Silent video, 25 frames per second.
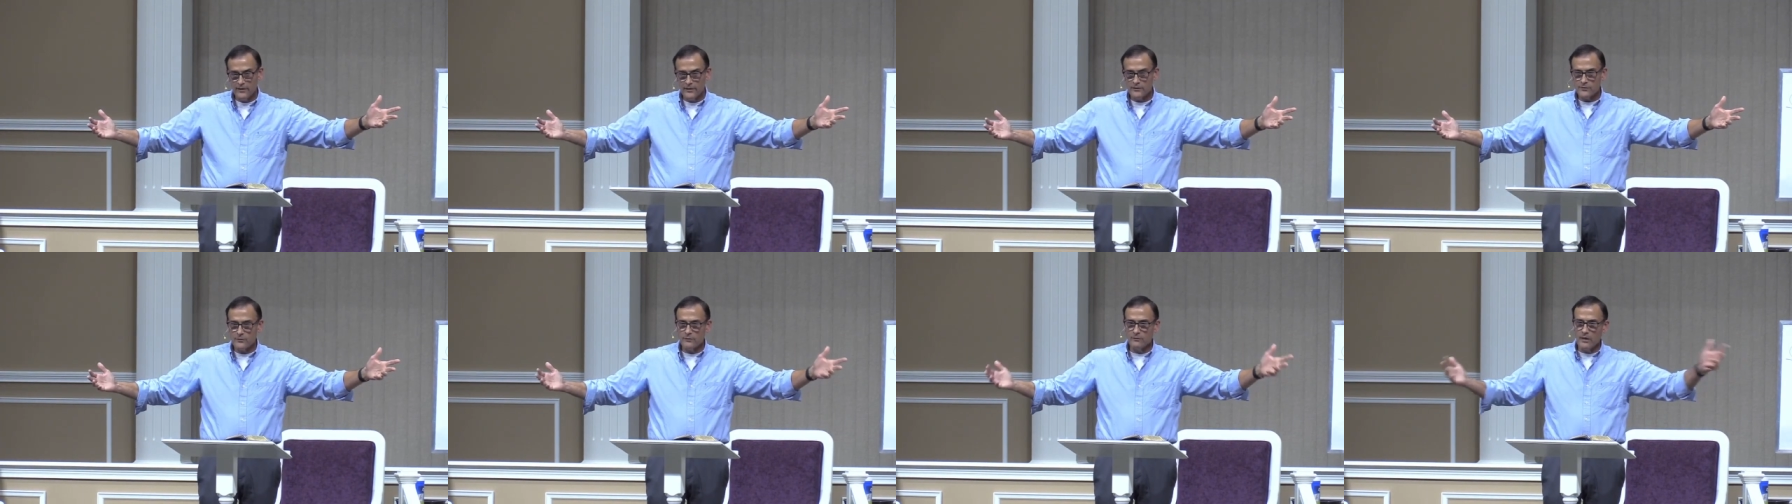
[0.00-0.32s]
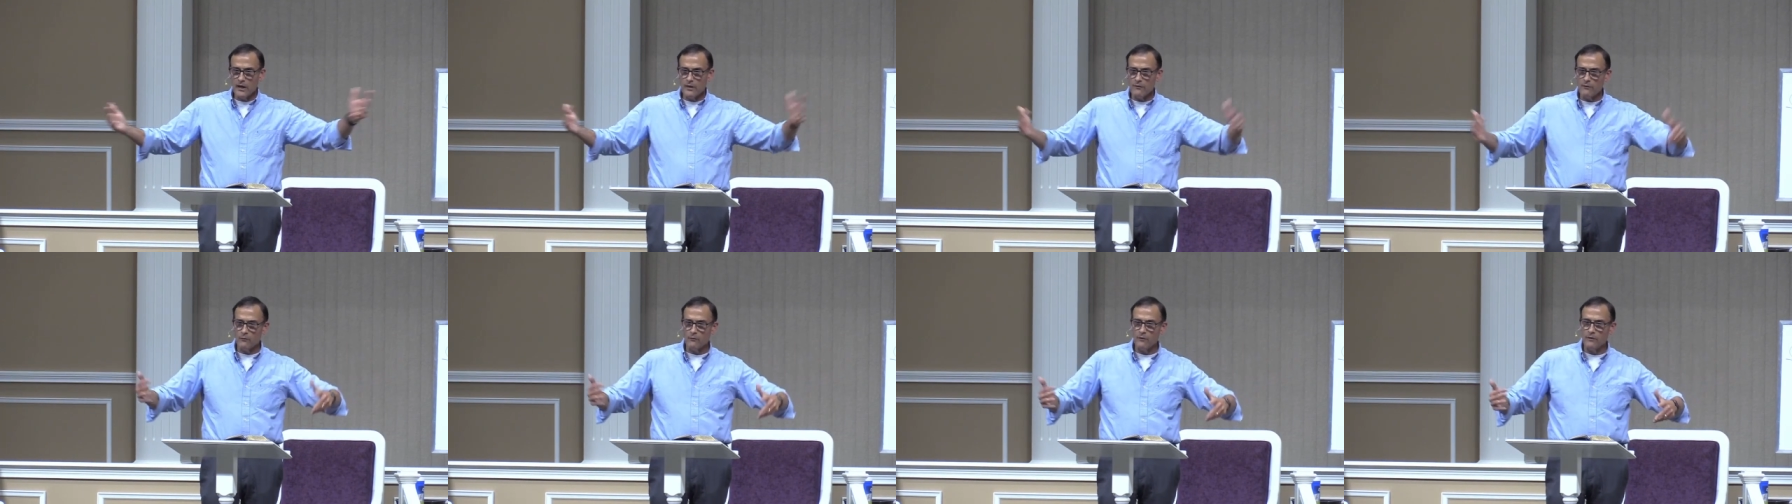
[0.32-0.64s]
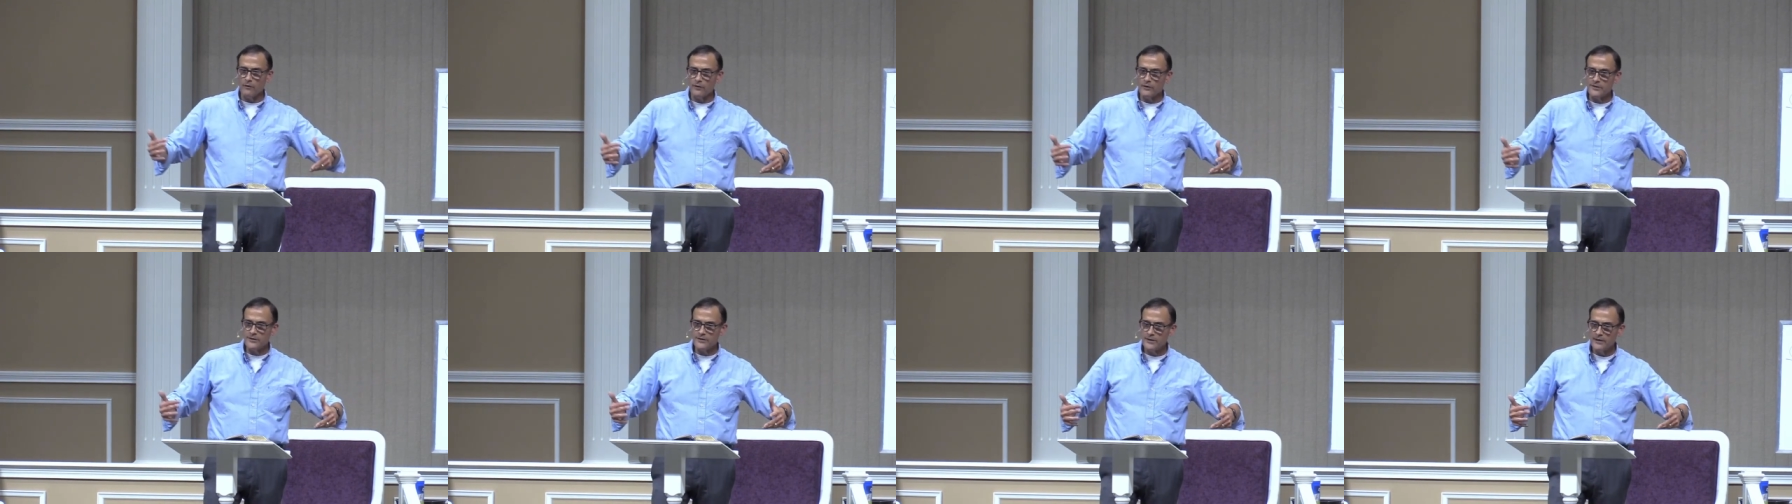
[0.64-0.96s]
So, in other
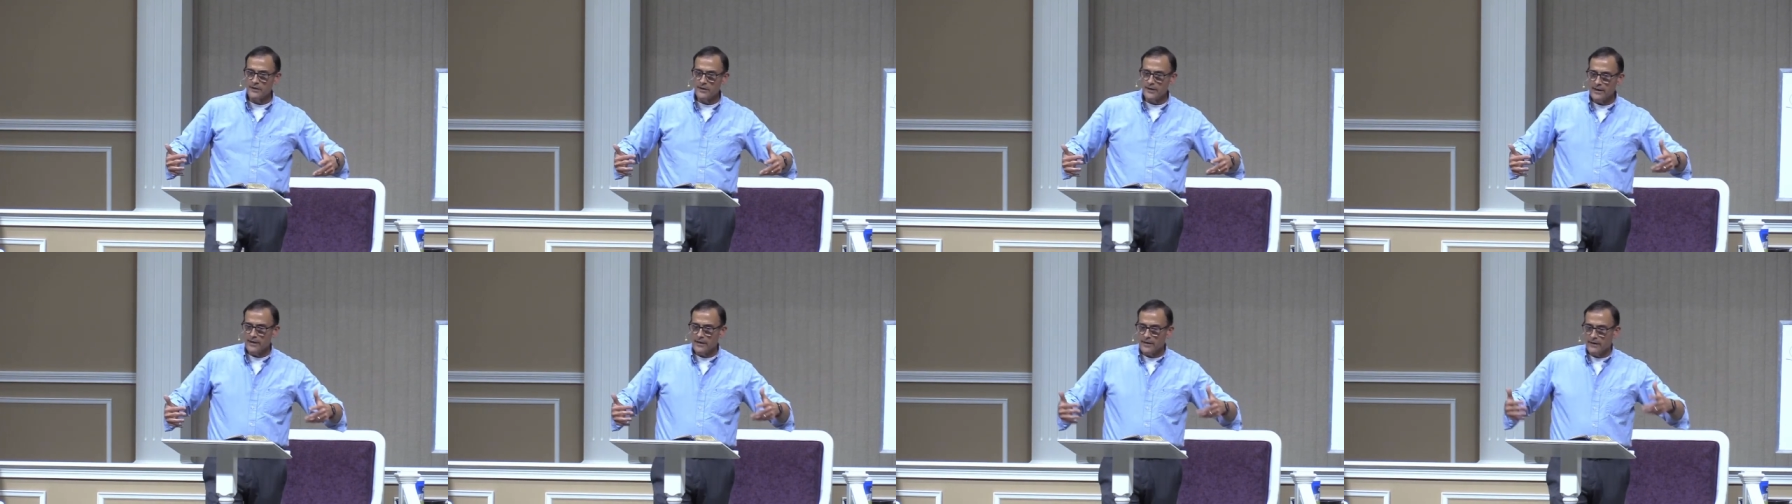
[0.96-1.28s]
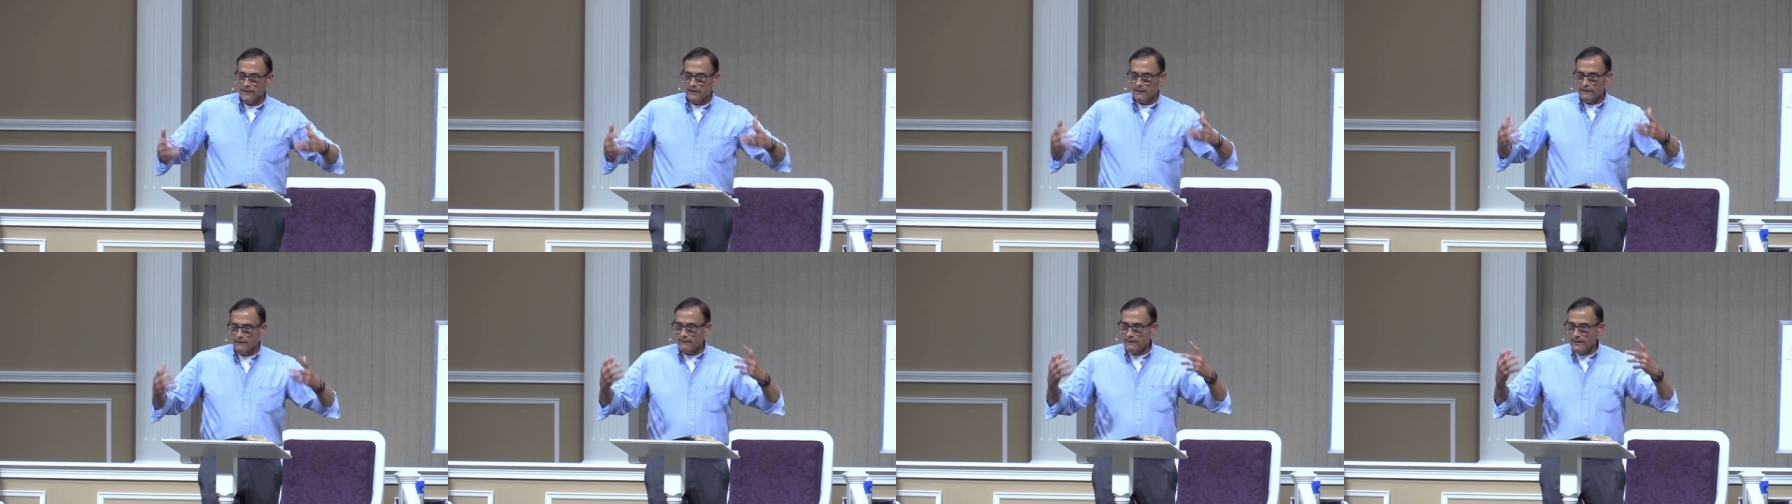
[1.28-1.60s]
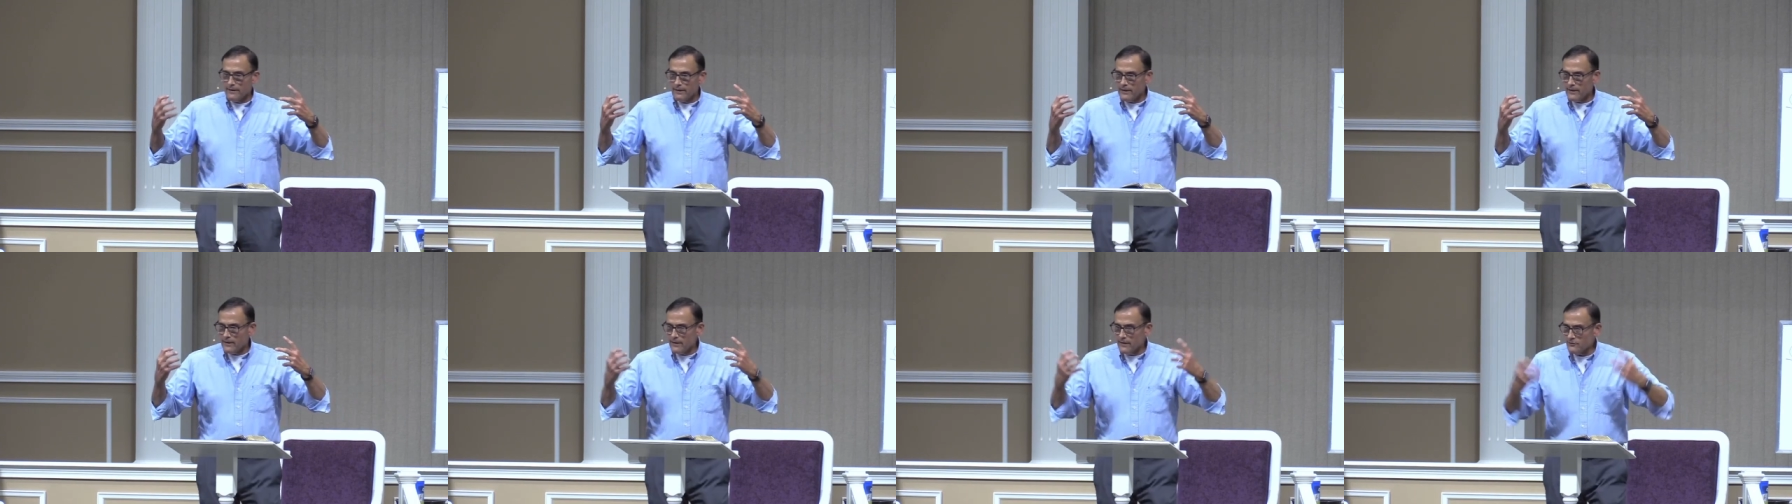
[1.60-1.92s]
words,
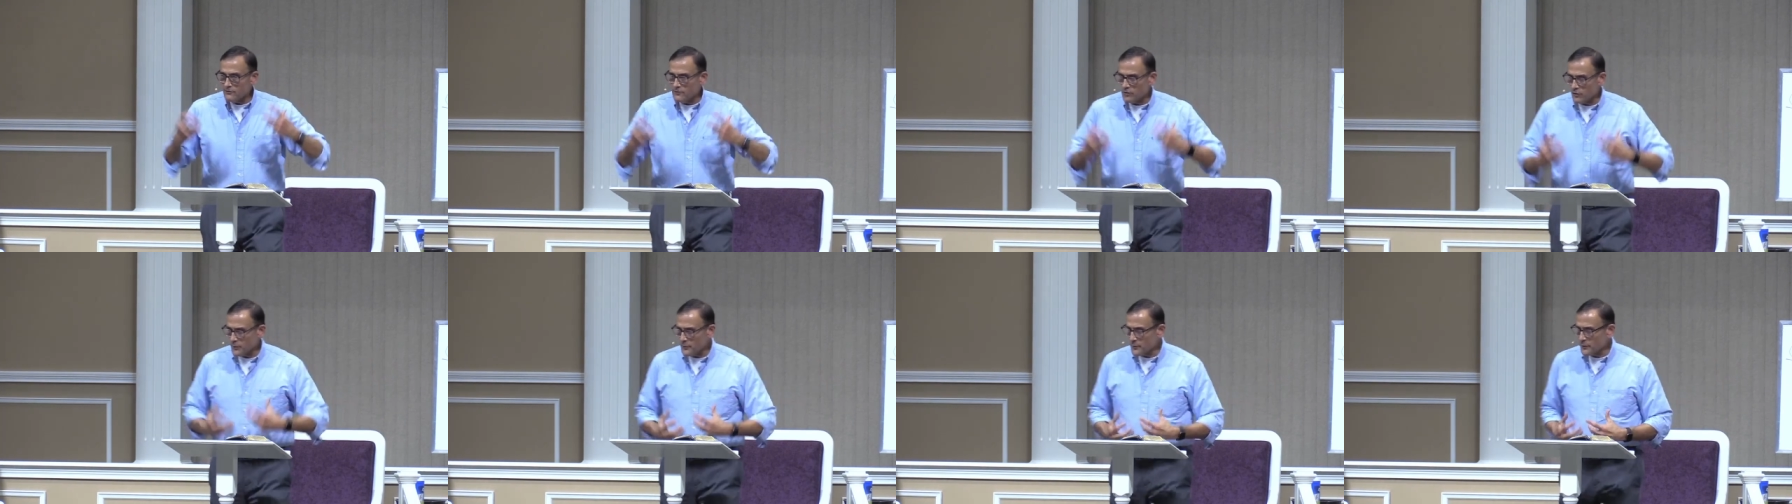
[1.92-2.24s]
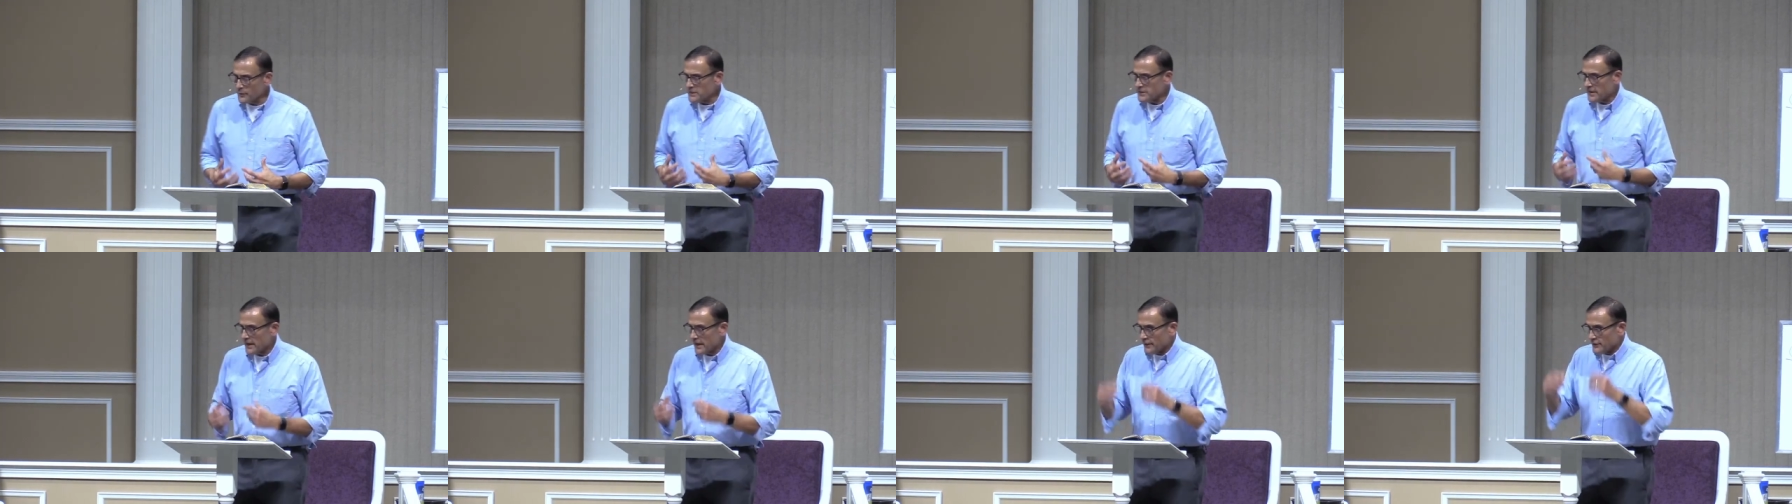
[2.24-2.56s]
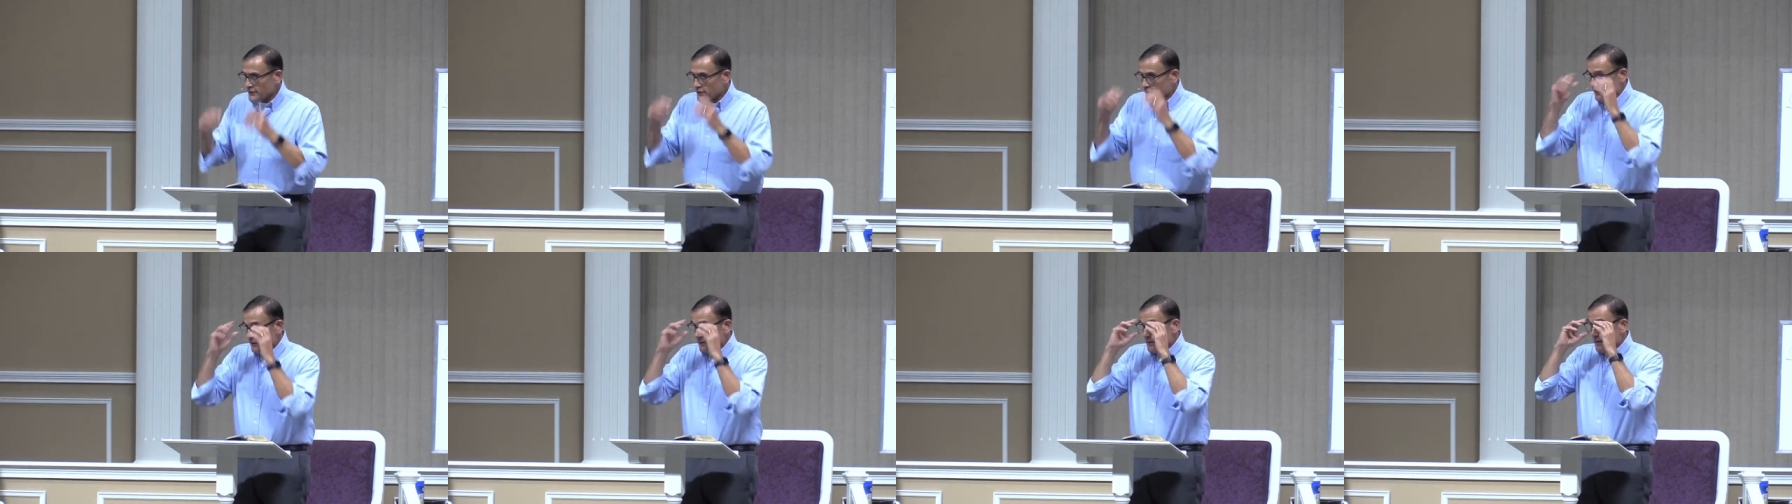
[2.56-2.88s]

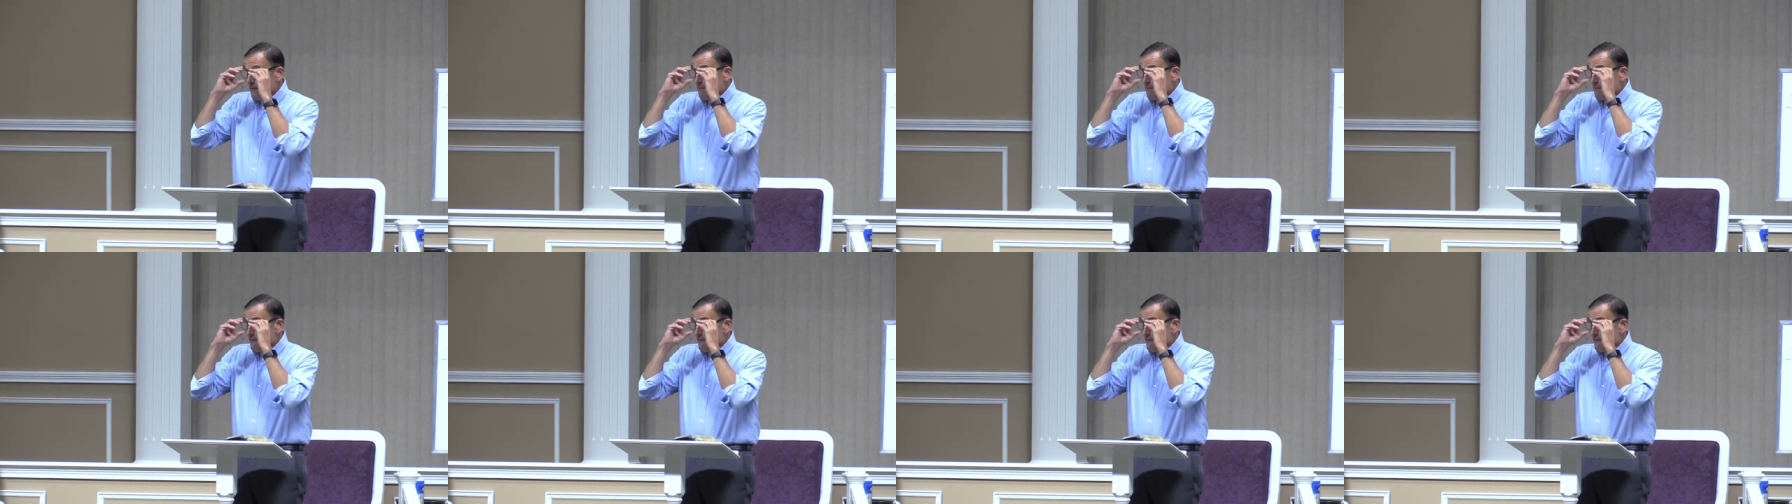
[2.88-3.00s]
interpretation